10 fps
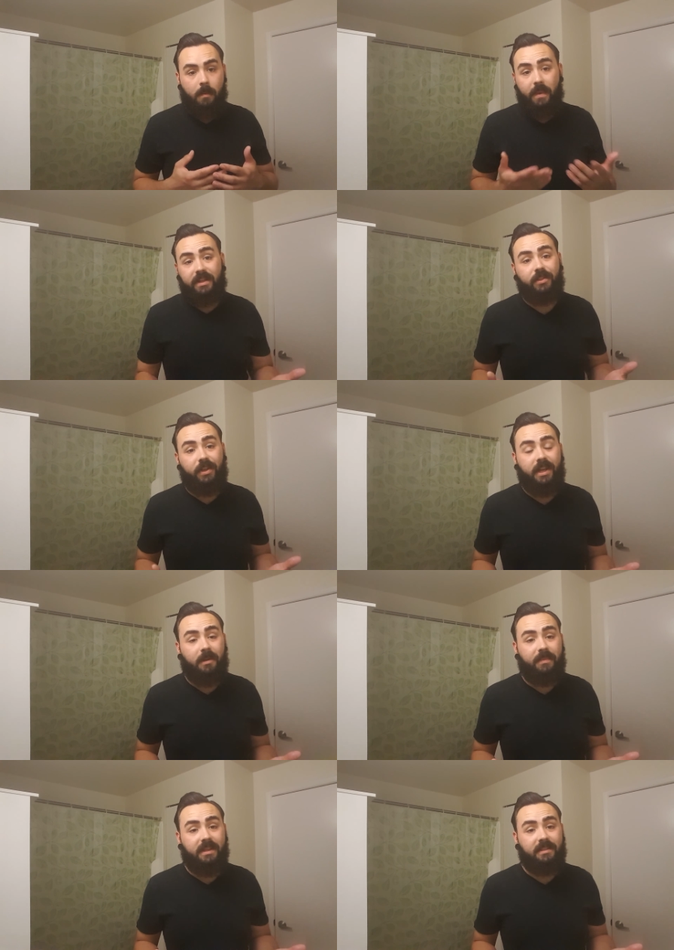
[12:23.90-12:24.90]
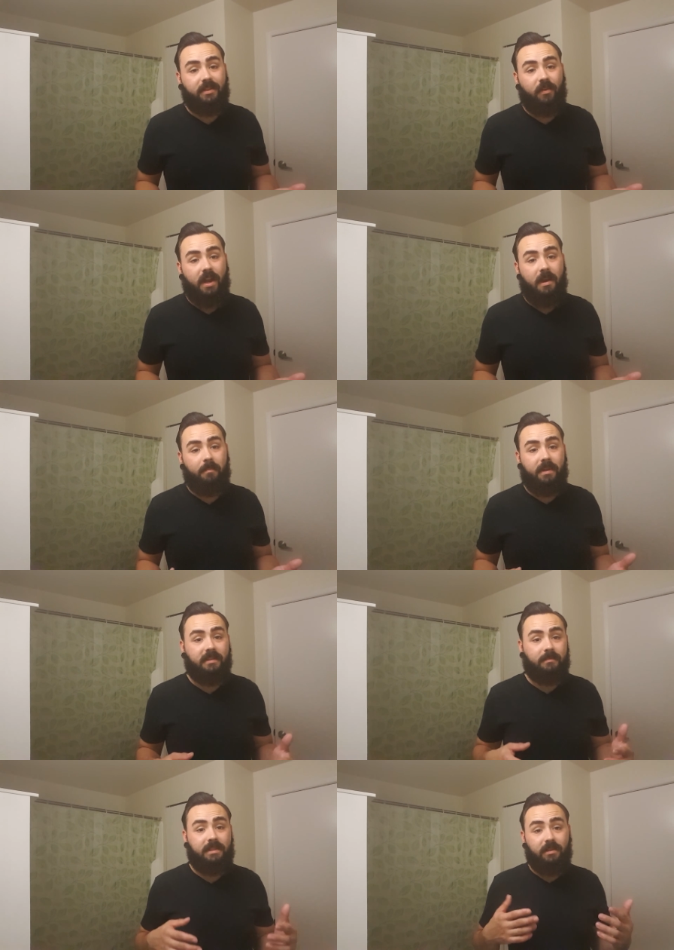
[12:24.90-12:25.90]
make sure you hit up the Instagram
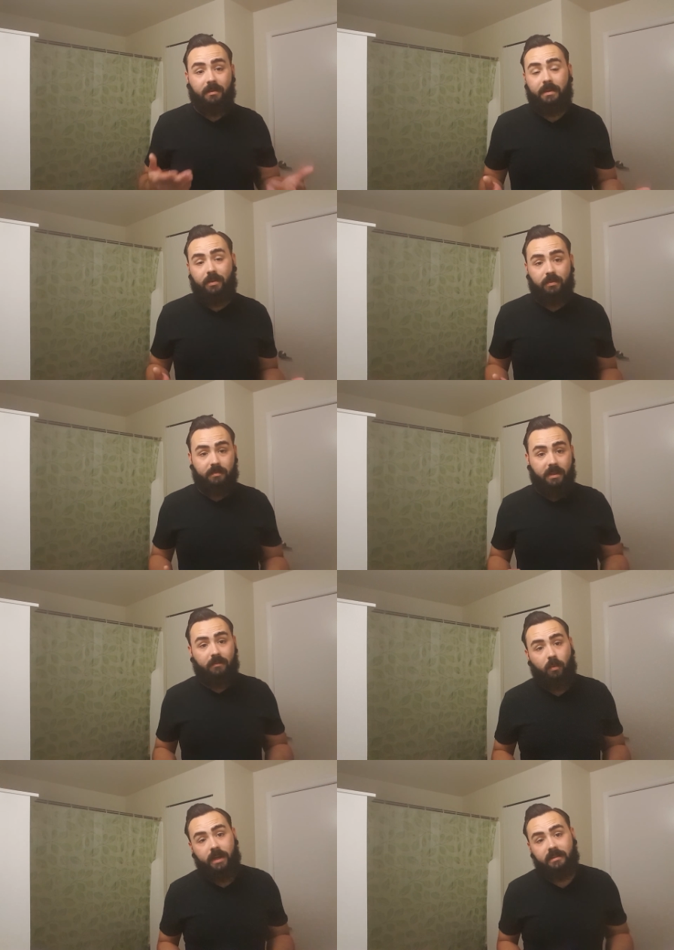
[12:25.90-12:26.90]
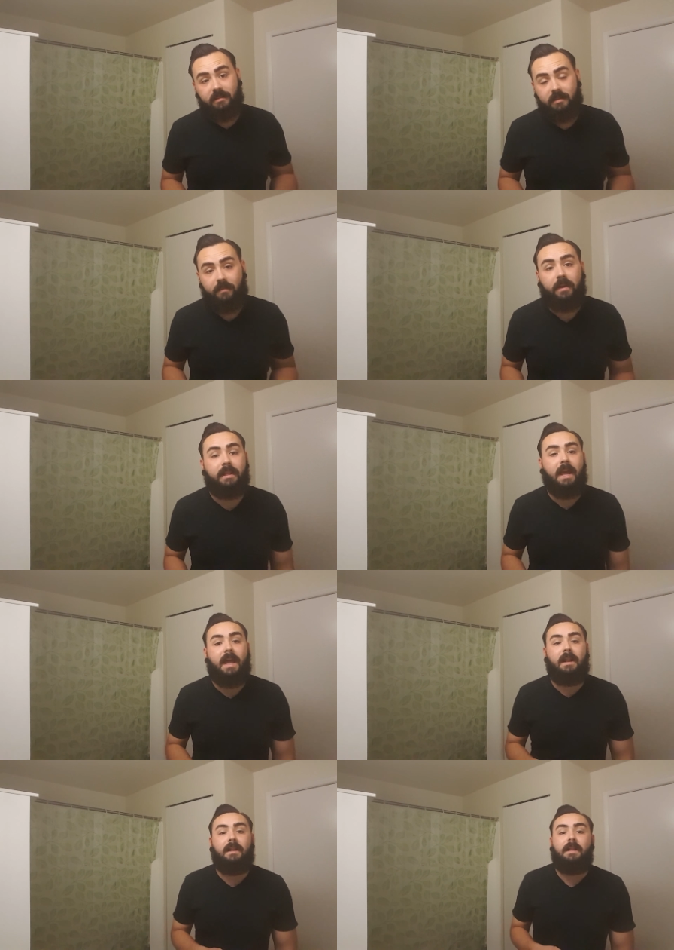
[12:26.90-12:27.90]
because I'm still going to be doing some giveaways and stuff like
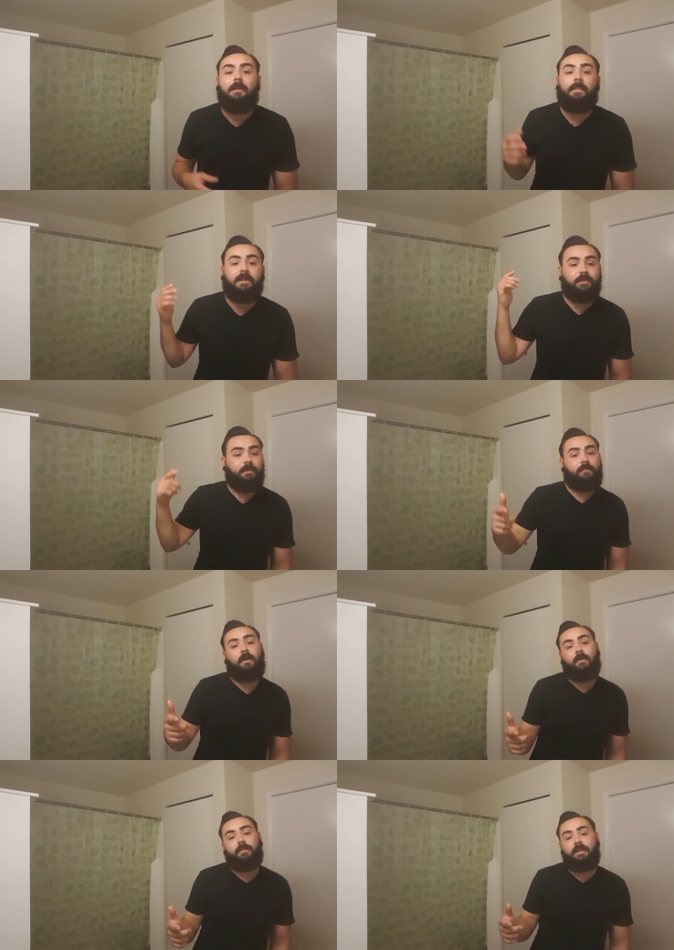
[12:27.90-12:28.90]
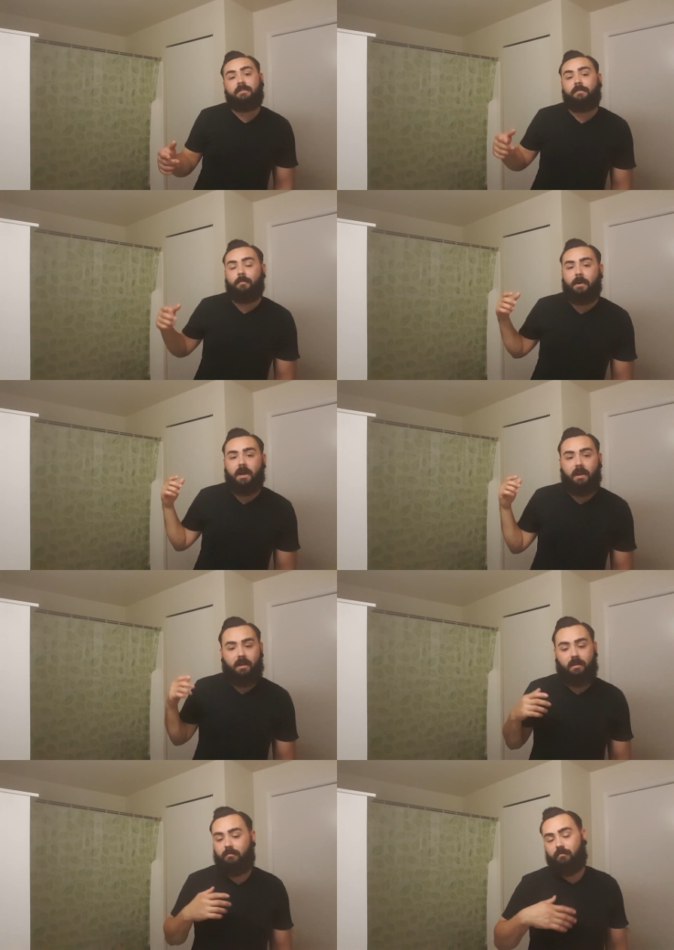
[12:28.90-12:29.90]
that. Make sure you follow this for
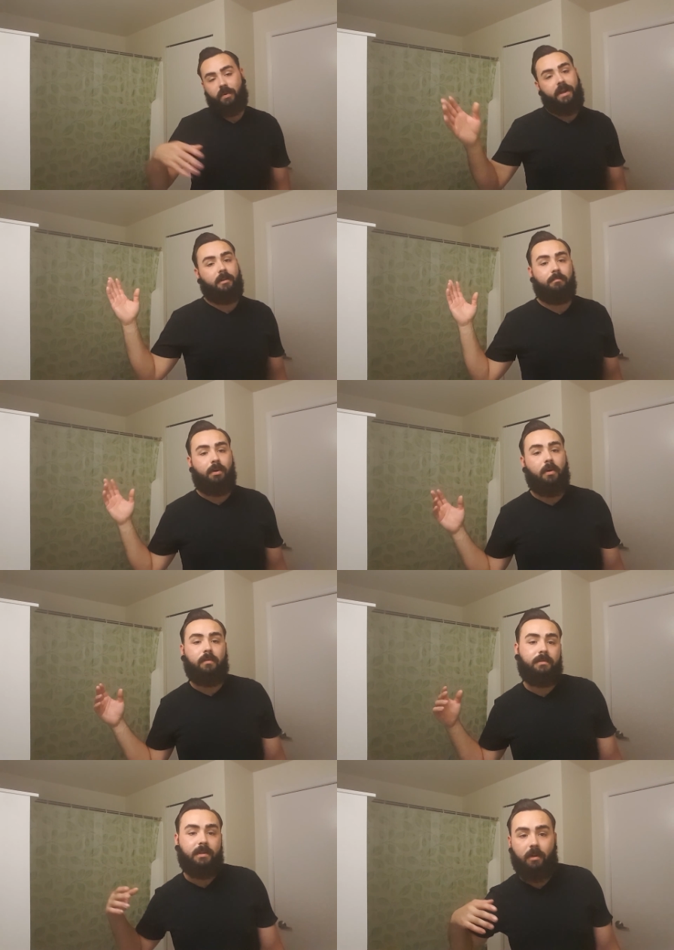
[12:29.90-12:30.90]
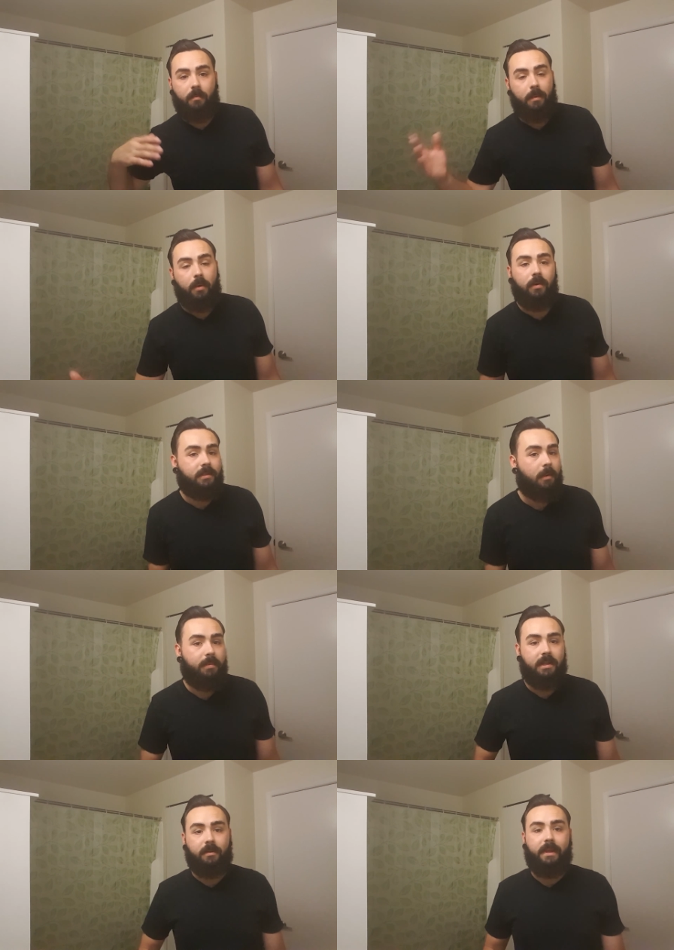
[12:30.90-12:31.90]
my random posts and all my posts up
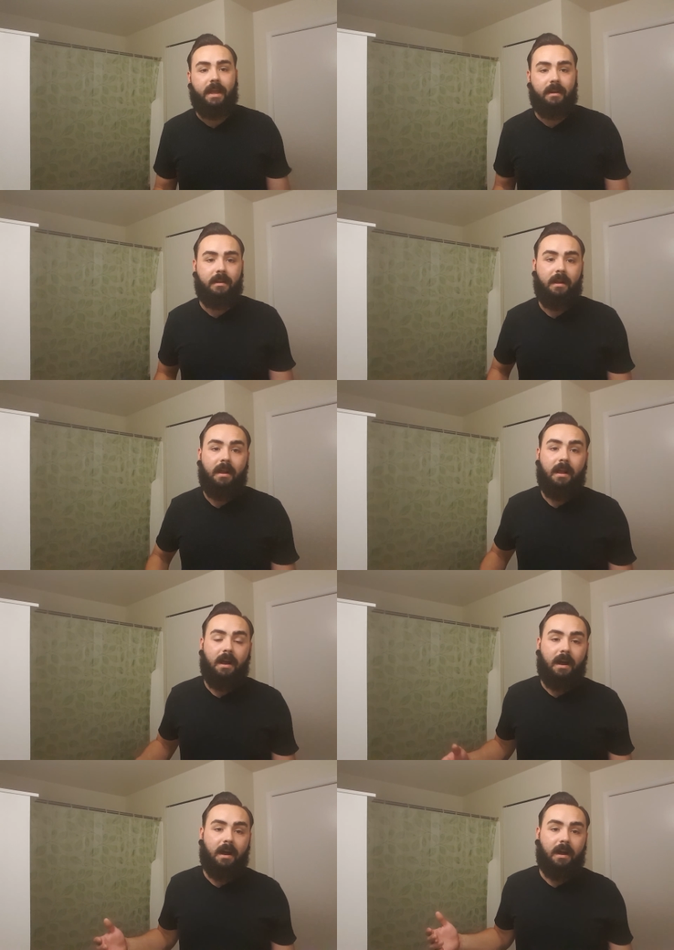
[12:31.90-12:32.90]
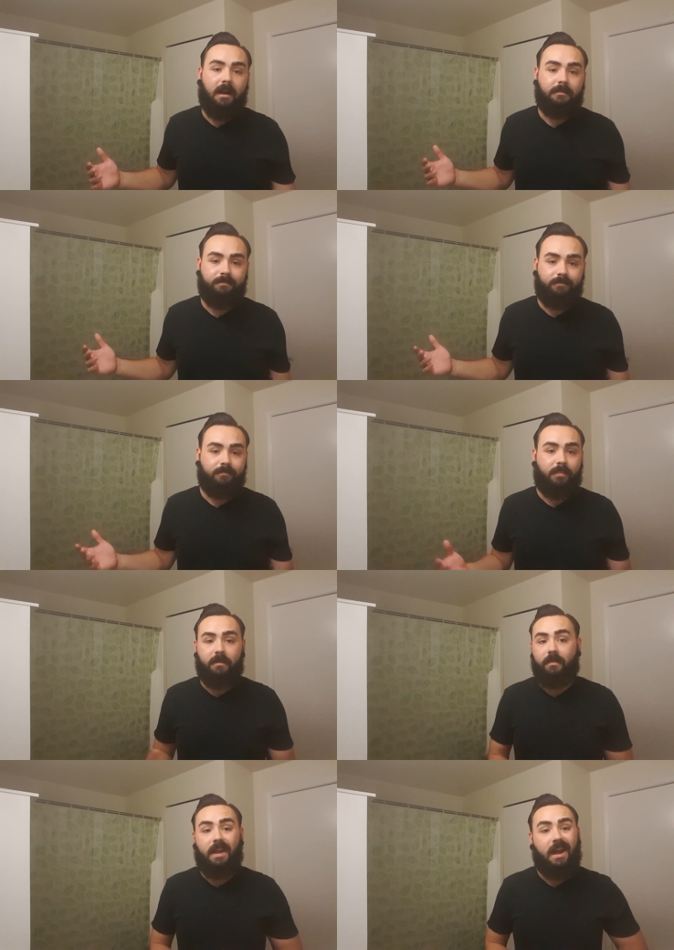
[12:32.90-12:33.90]
until then.
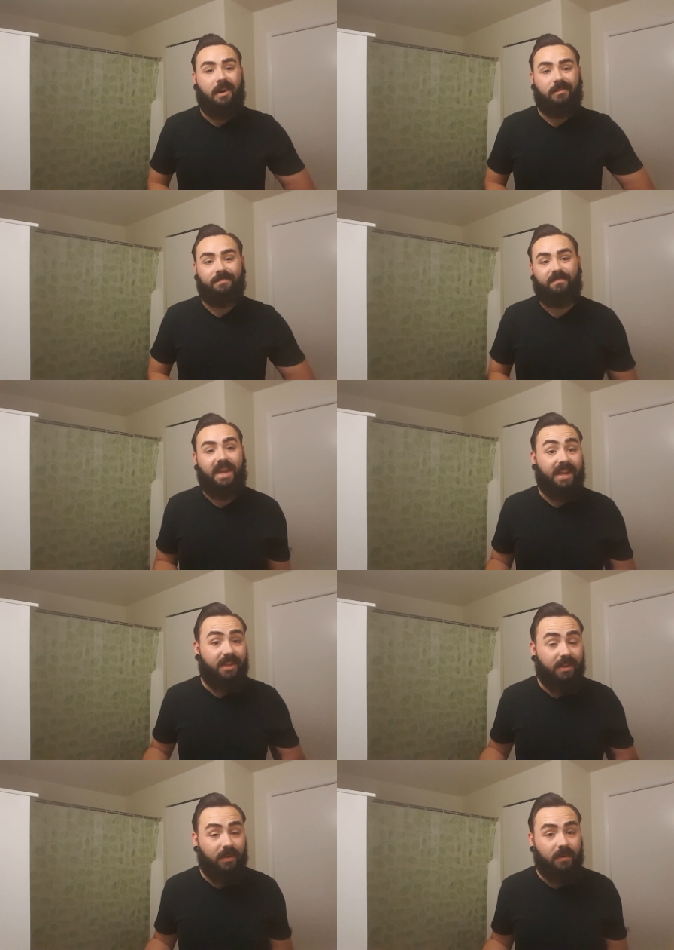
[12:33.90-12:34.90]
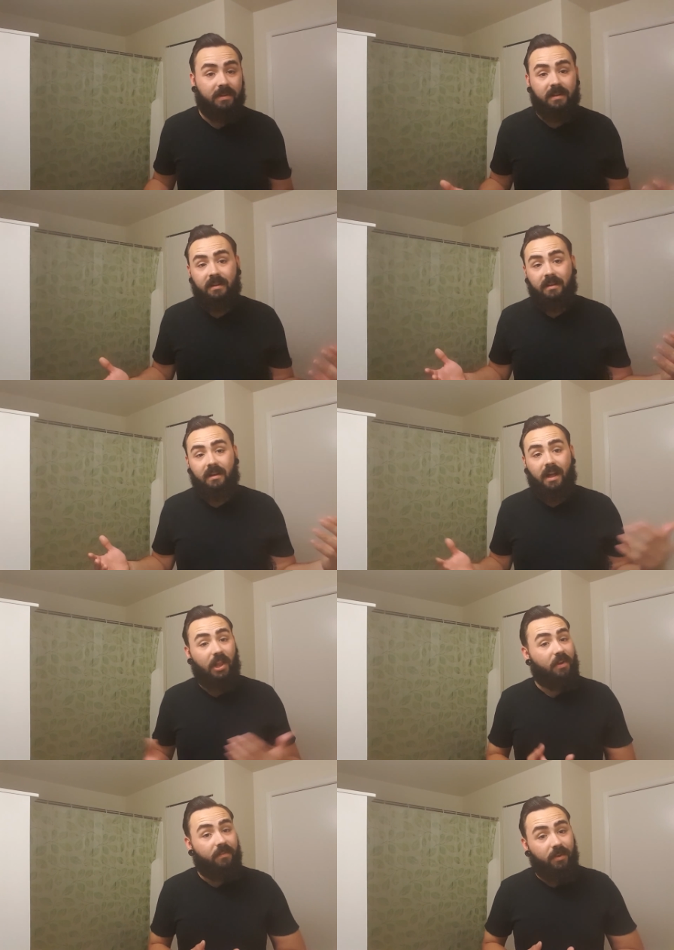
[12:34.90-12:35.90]
But for now, thank you. I
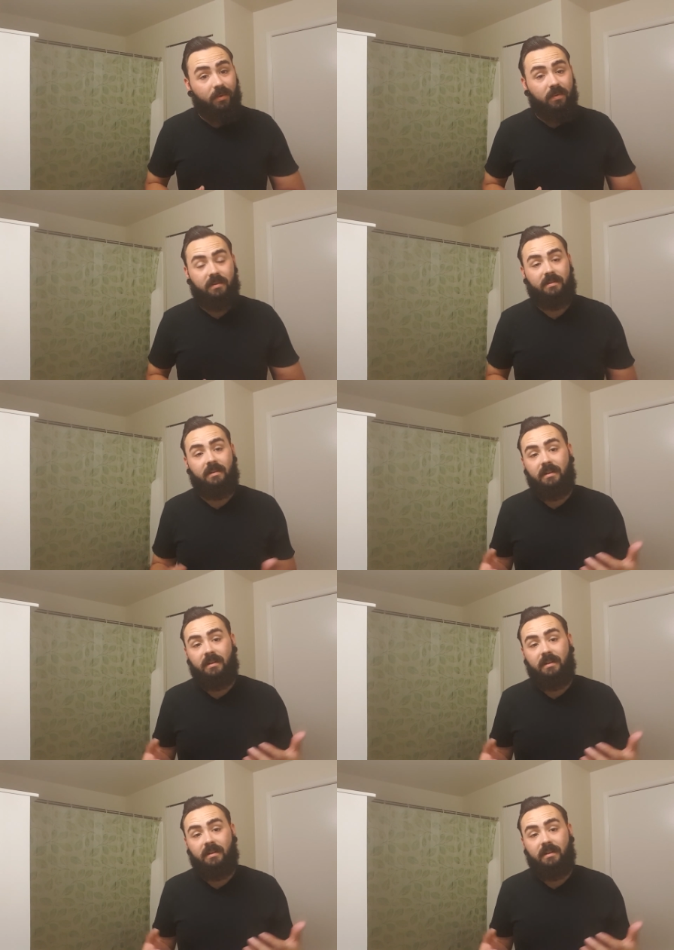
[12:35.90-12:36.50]
love you.